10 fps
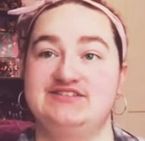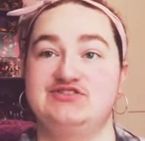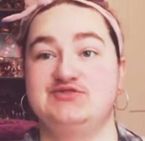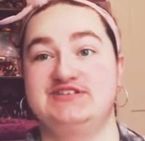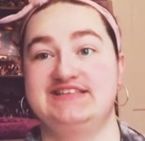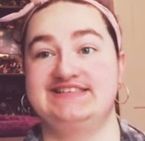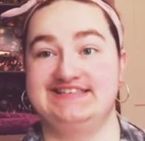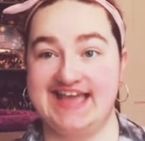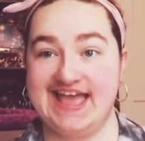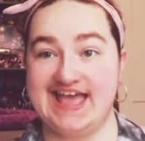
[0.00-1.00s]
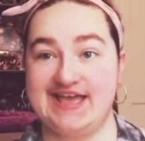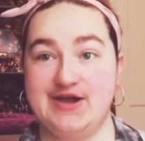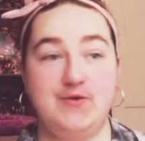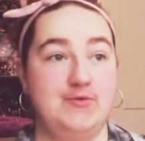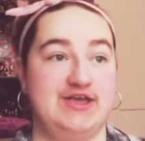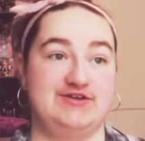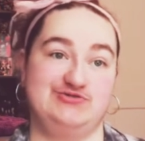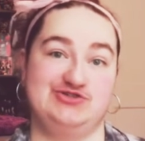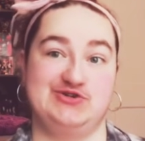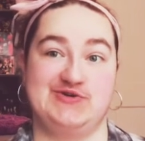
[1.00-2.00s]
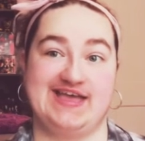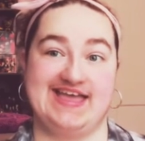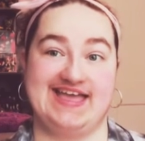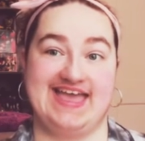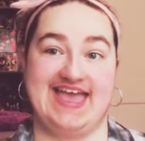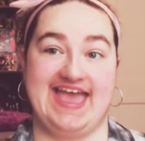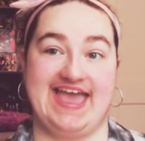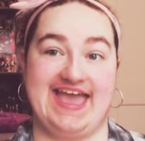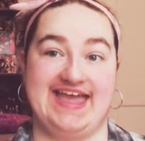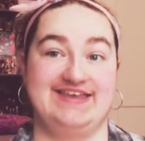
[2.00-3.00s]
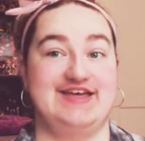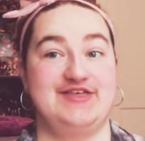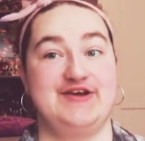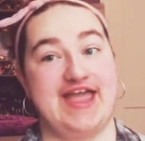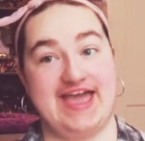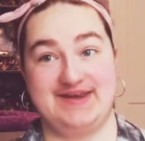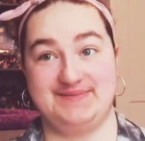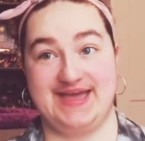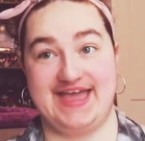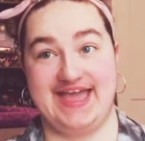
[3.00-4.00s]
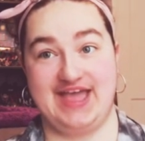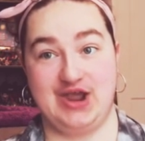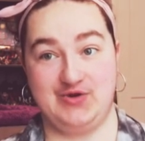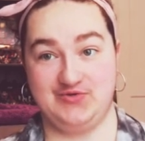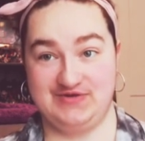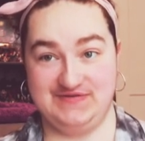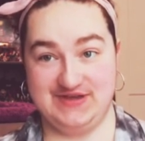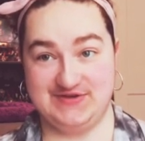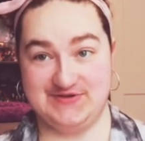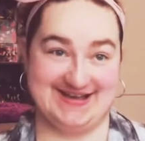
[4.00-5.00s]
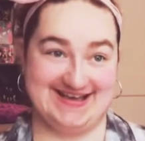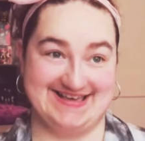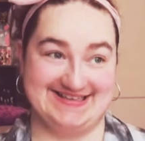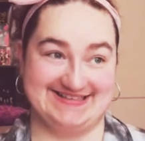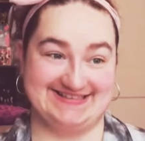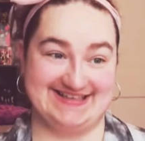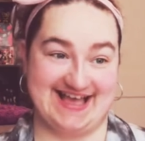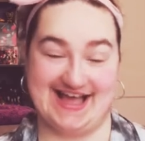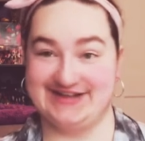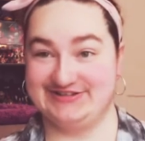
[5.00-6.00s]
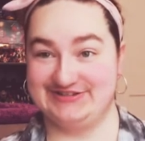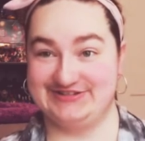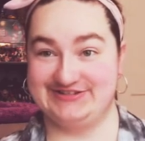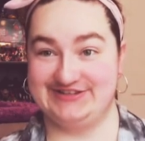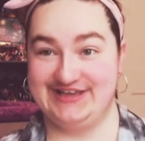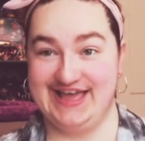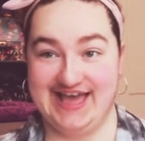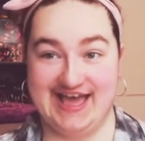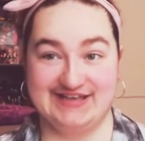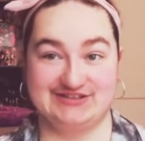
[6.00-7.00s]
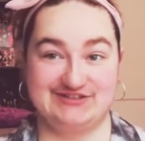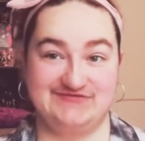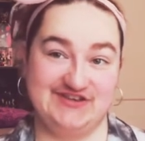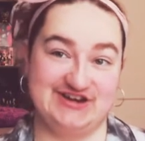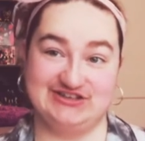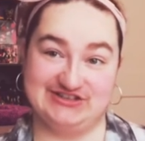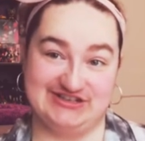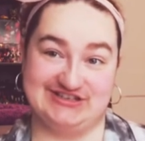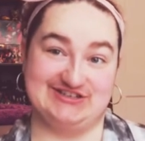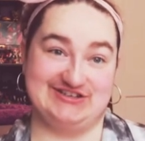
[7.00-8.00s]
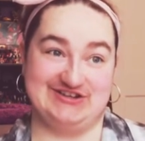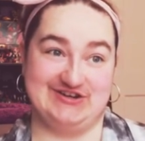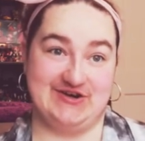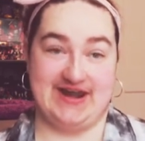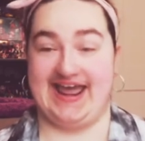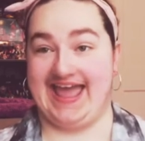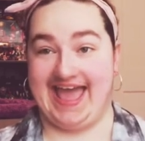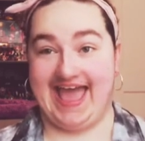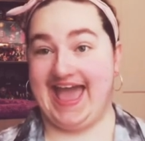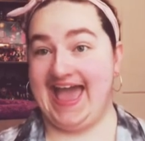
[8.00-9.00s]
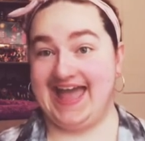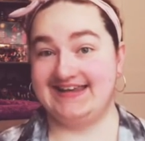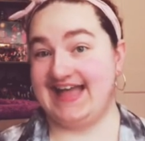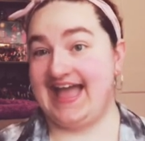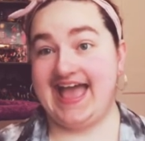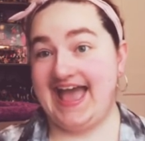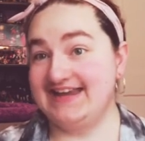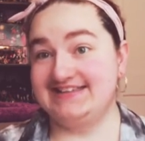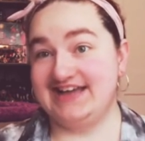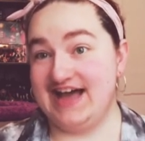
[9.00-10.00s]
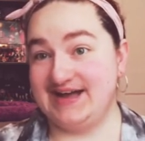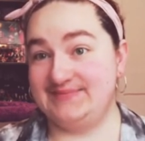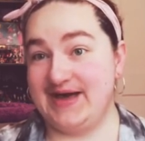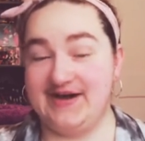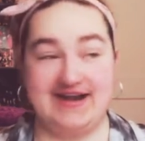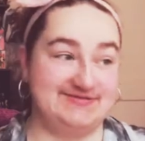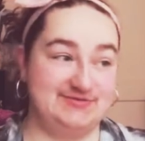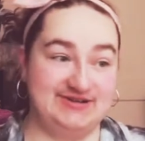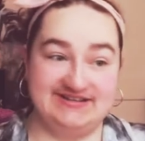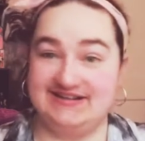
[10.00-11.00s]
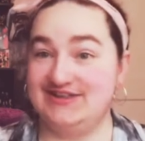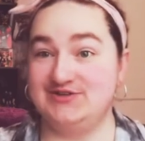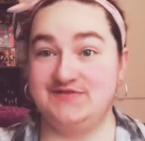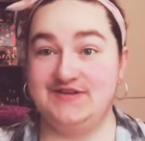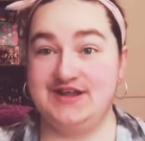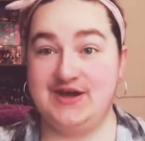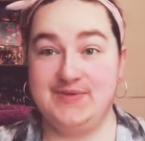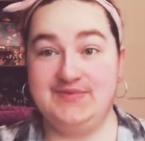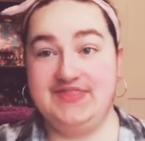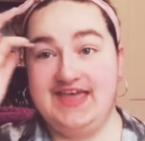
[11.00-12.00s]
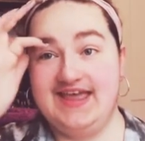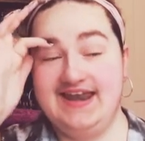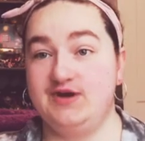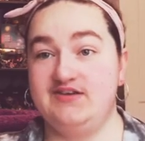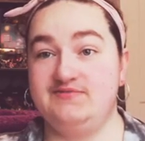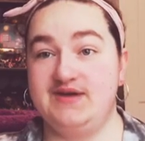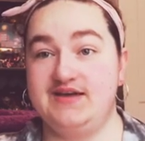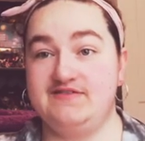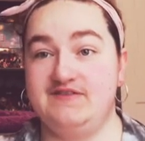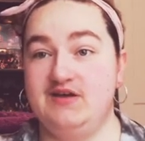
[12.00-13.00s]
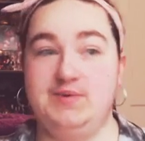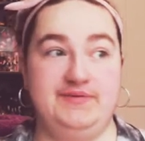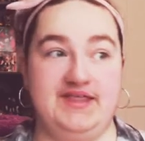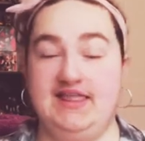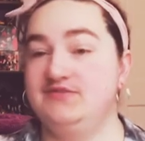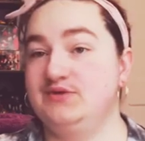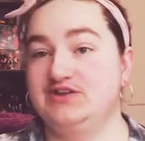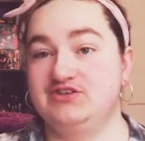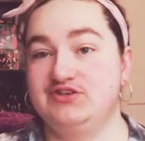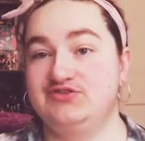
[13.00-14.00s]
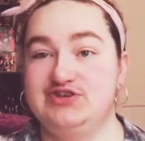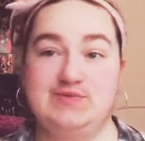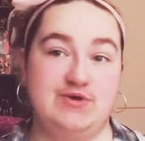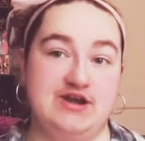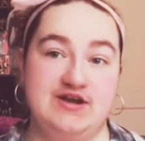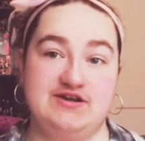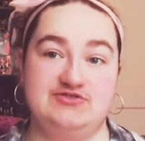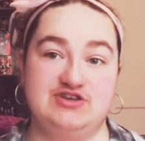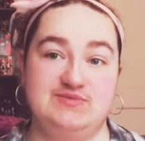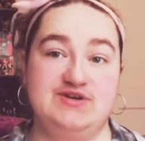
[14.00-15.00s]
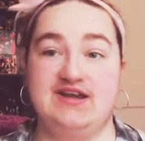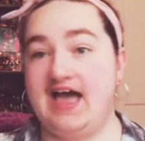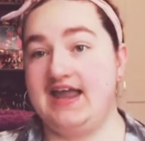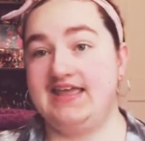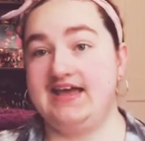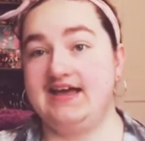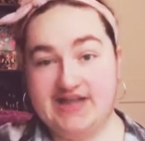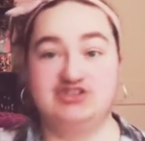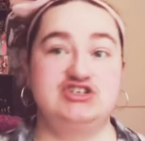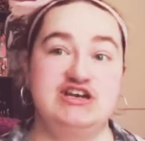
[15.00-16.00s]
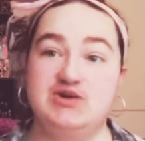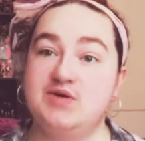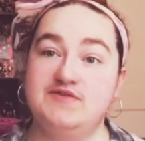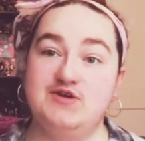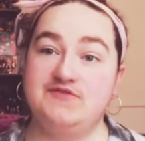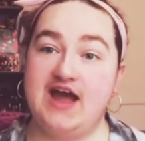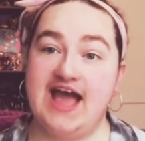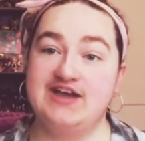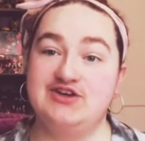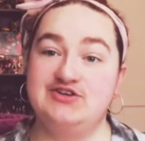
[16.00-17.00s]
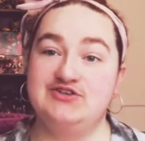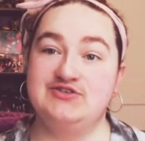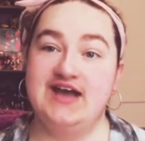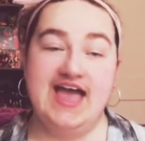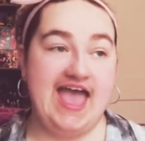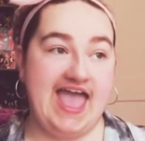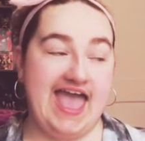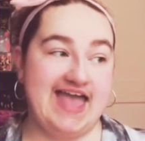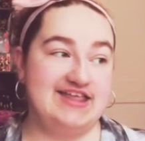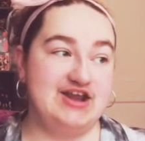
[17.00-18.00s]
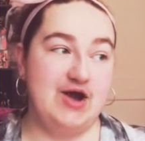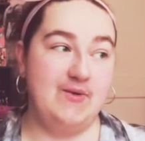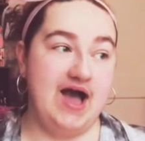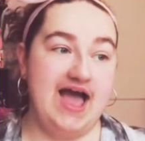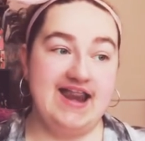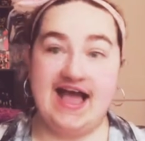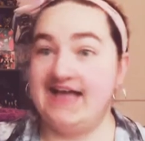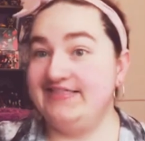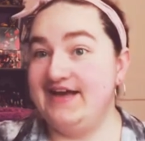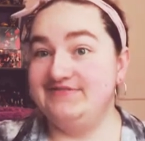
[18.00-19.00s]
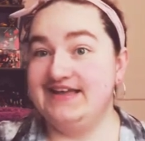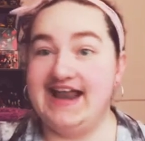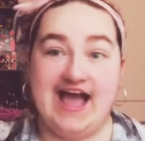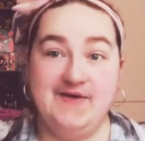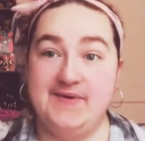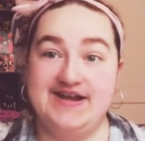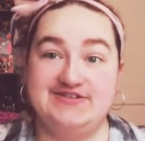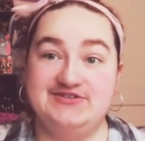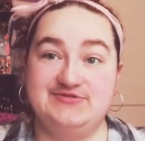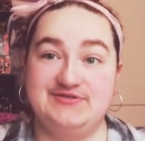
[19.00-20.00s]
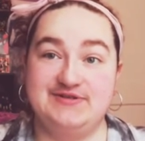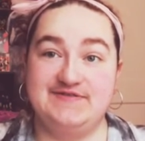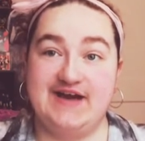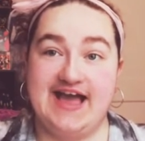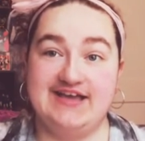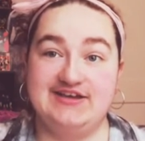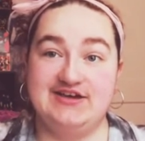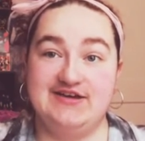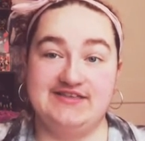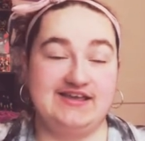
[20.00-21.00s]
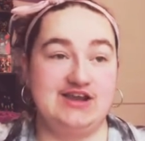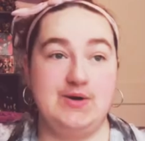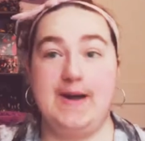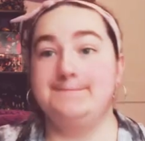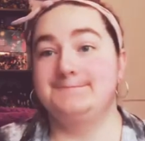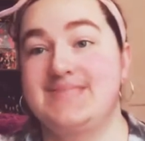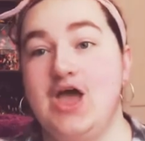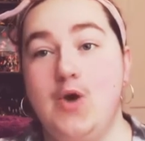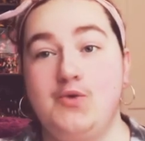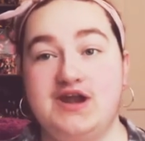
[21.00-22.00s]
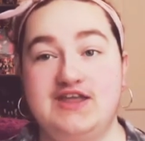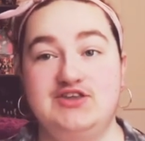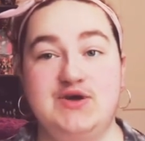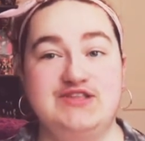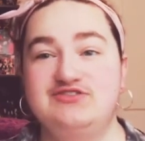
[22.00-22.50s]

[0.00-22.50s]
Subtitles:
So today, we are doing another anime review, because I just finished season 2 and I had to talk about it! I wasn't gonna do a video, but then one of my favorite people that I love to watch on YouTube, Ordinary Dreamer, Nadia, and she did a review for Haiku, and you know what? I loved it! I wanted to do a review for Haiku, and I was like, you know what? We're gonna do it.